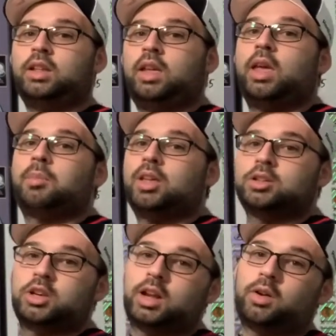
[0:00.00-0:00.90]
can't be getting
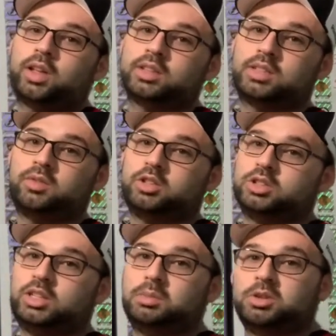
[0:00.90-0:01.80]
shut out against division
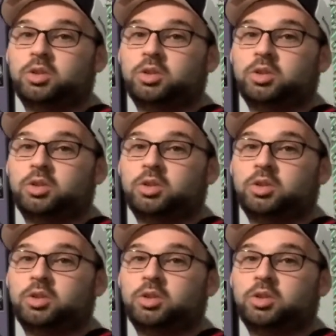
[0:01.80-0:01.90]
teams that you're